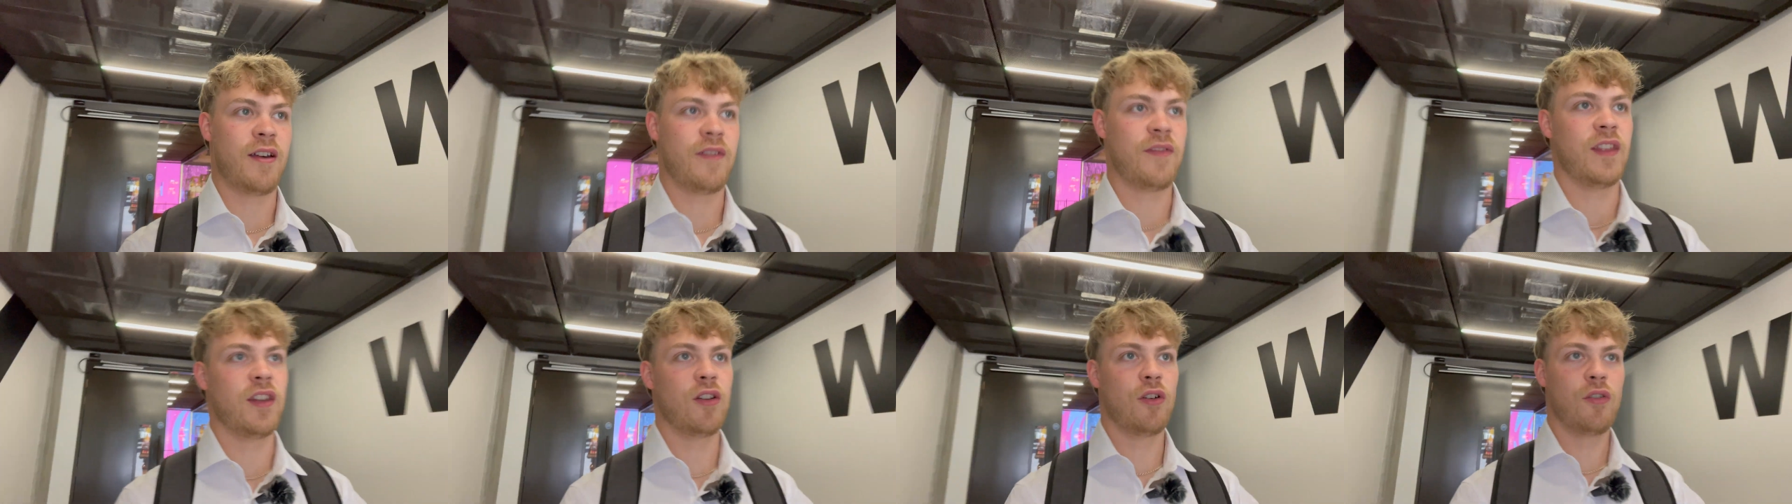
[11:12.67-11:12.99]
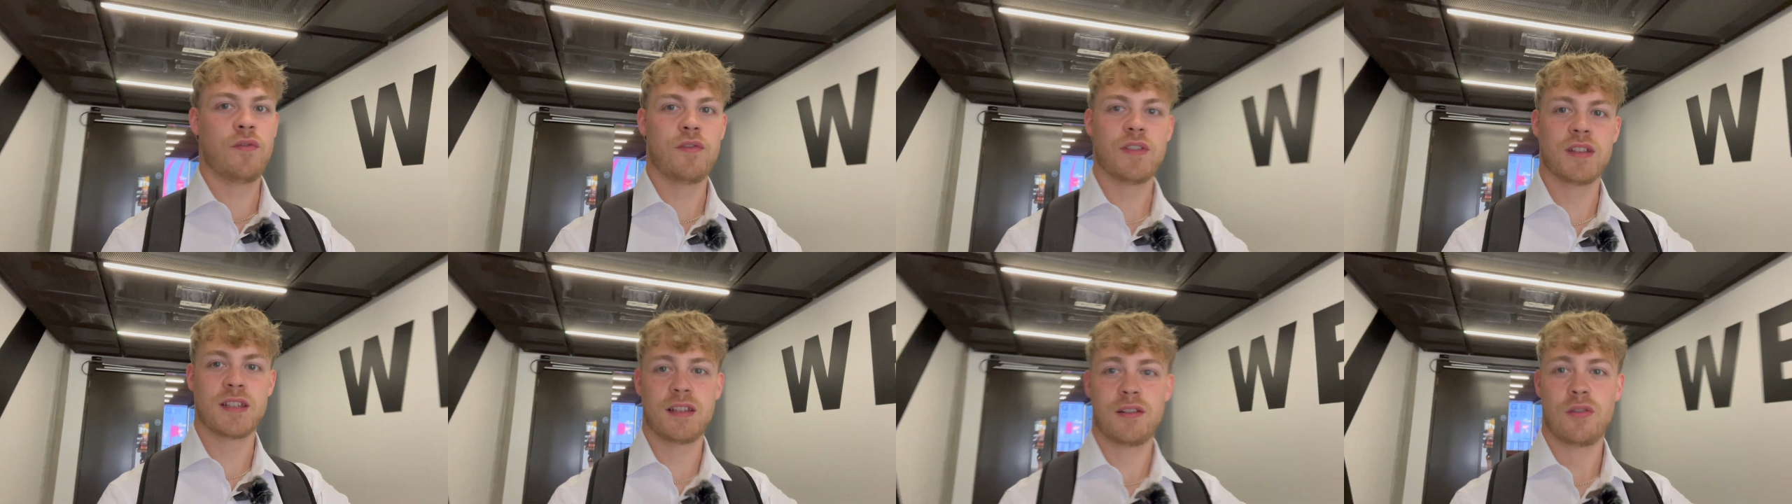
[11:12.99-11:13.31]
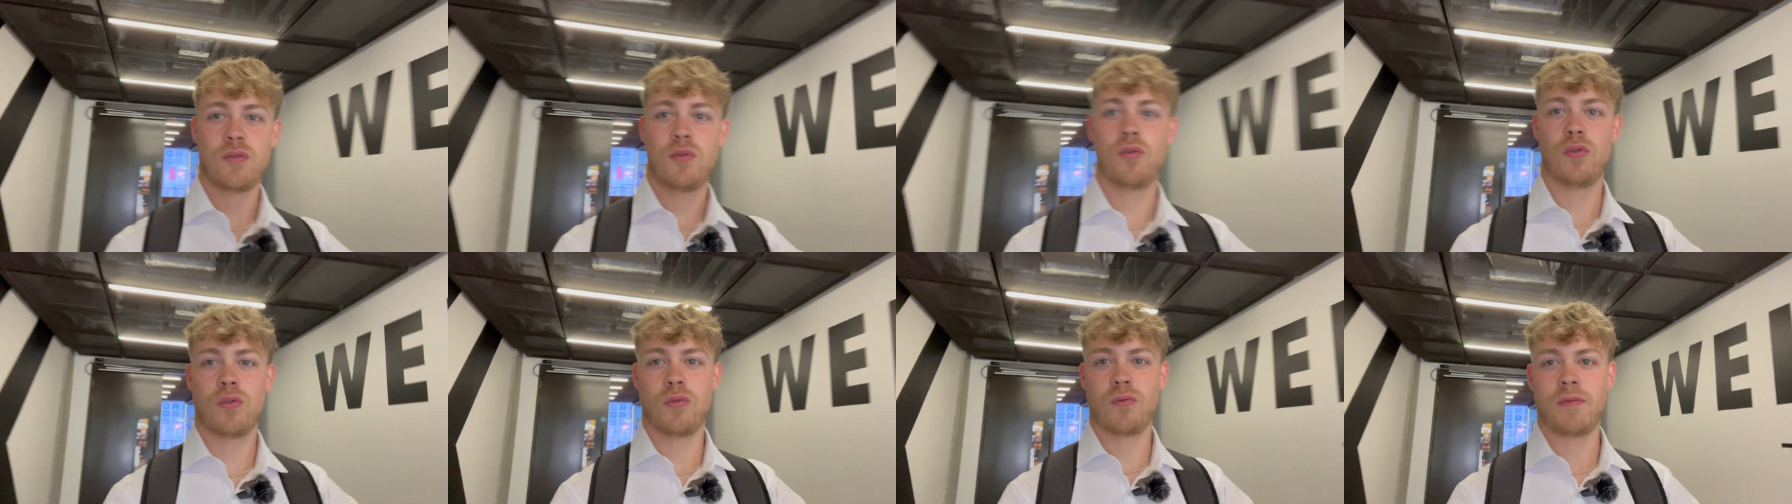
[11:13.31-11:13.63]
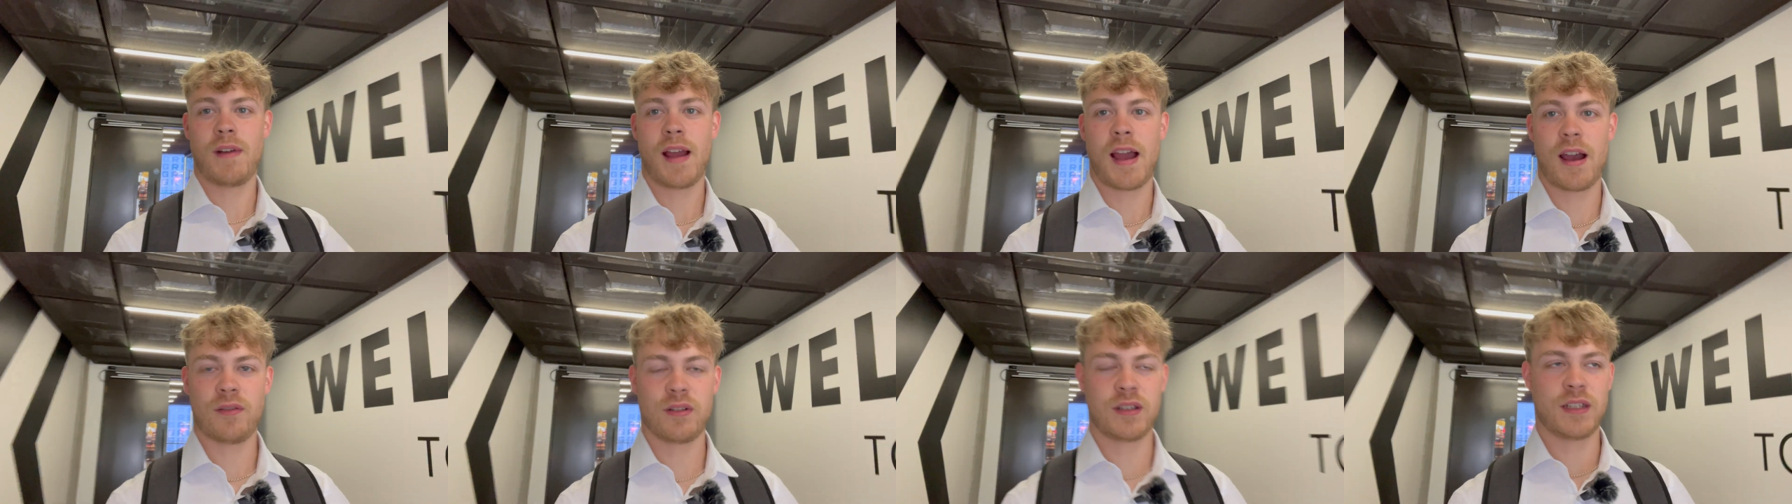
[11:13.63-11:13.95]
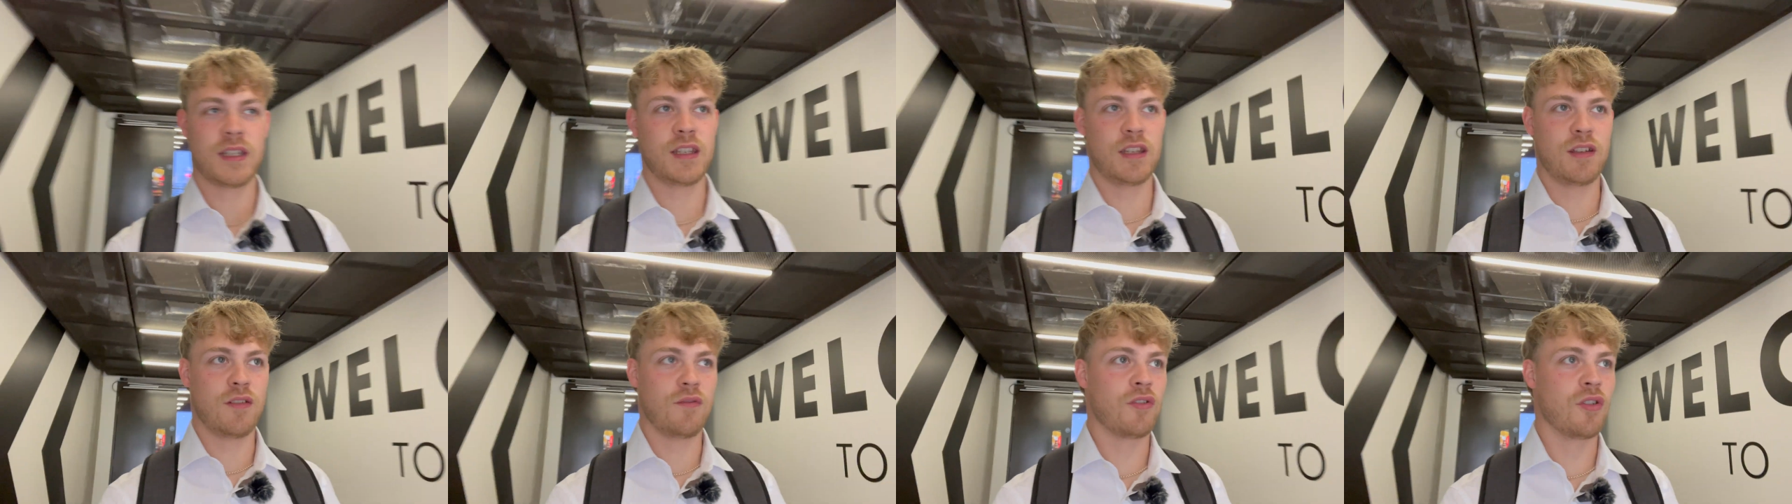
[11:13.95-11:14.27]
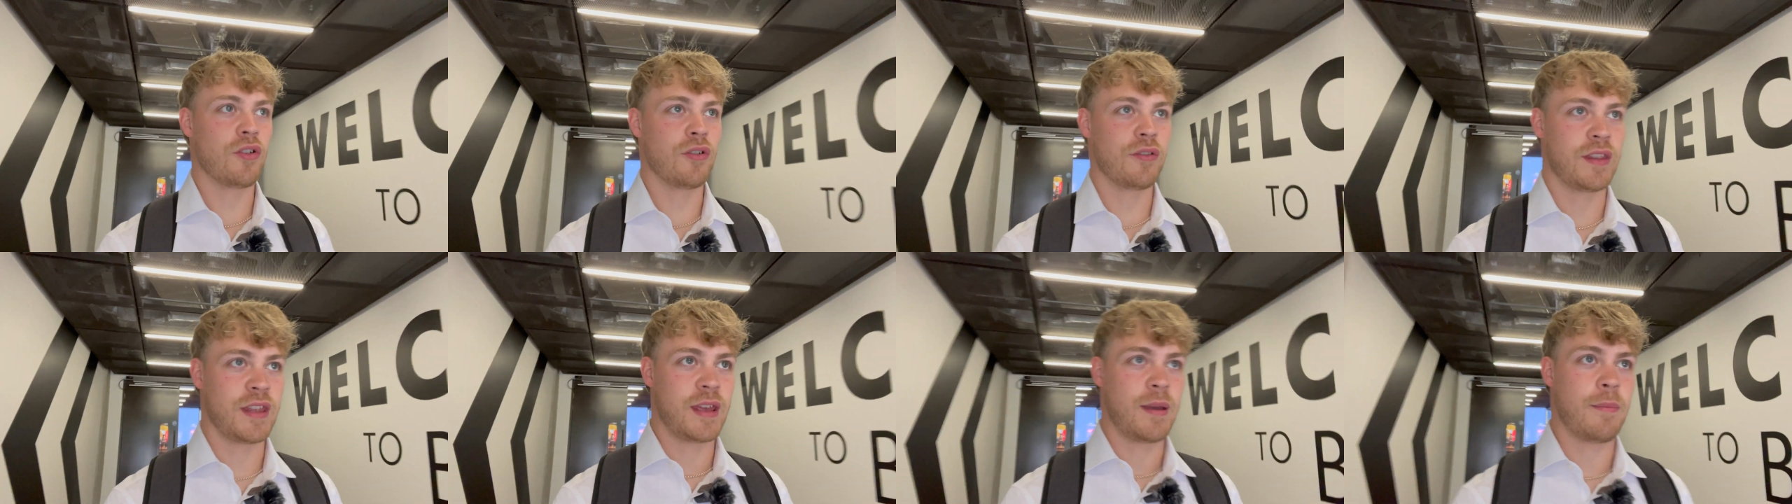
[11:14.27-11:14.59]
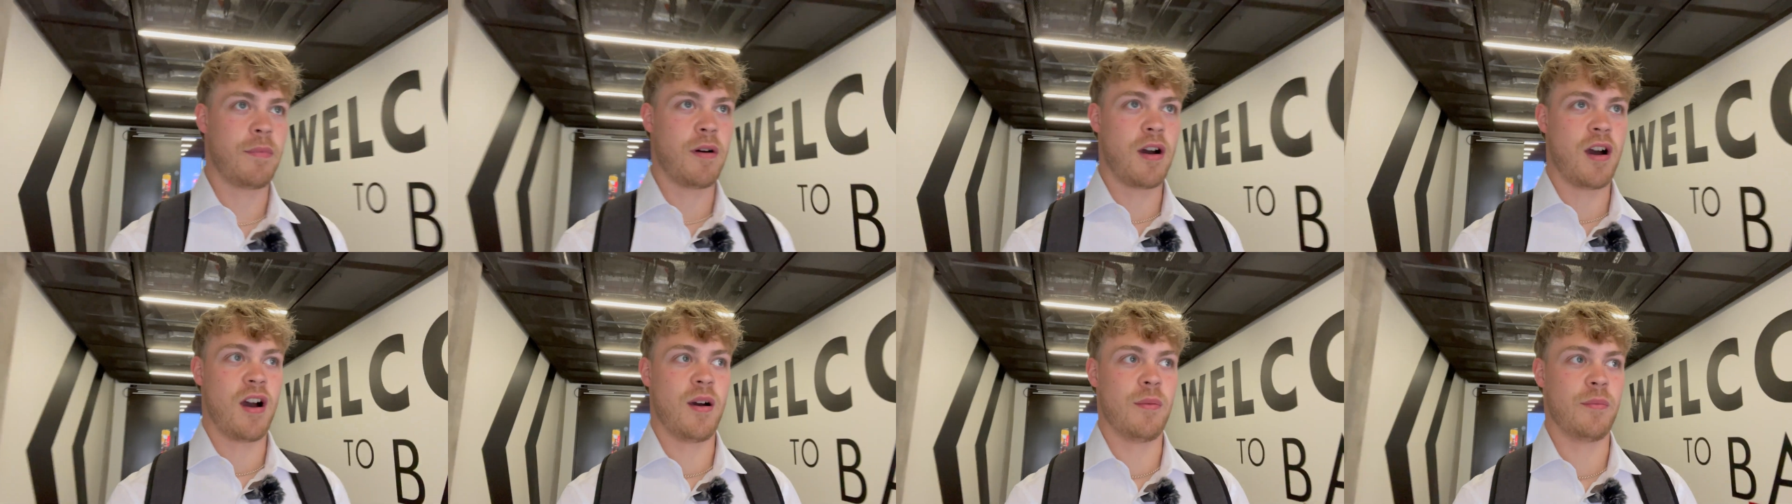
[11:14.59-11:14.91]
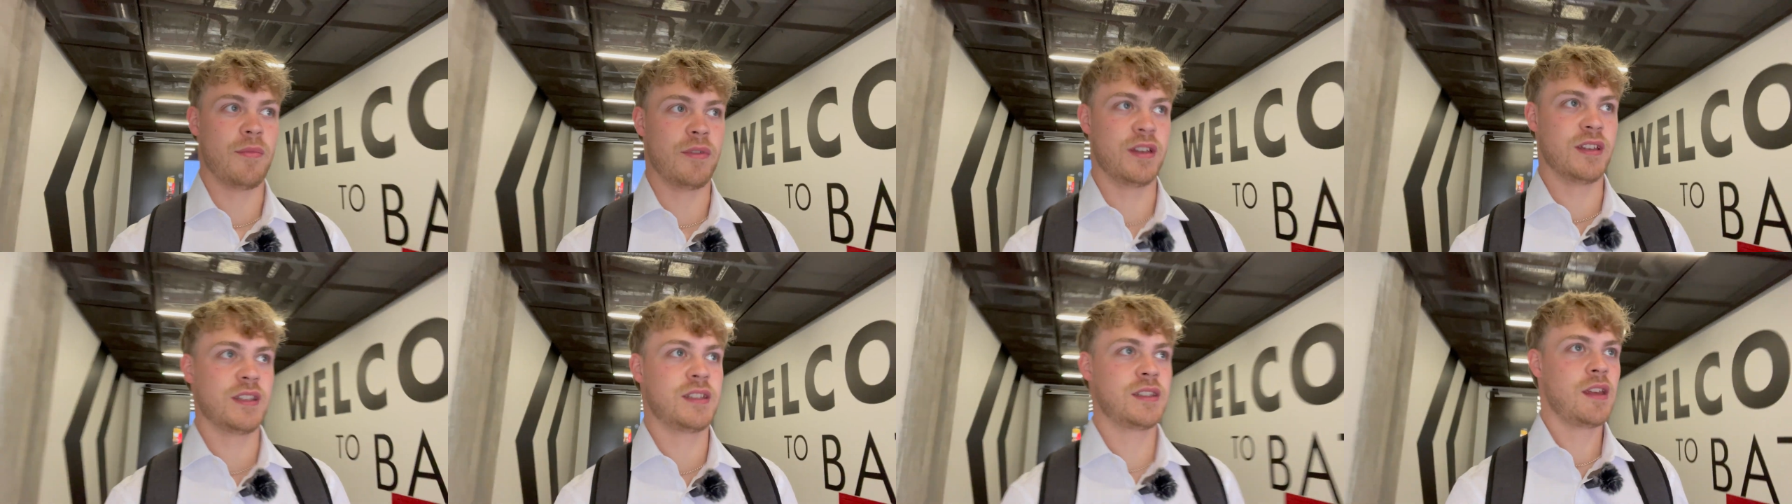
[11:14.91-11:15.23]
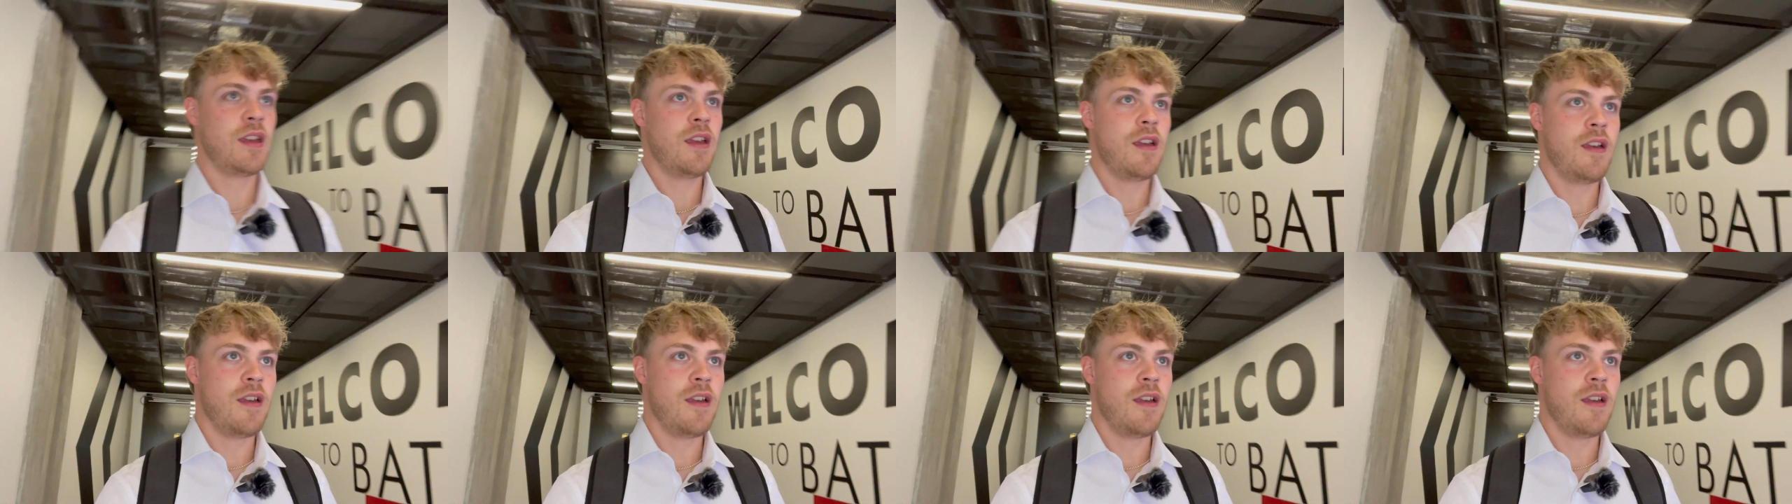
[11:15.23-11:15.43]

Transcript: and then obviously all around it you've got the apartments.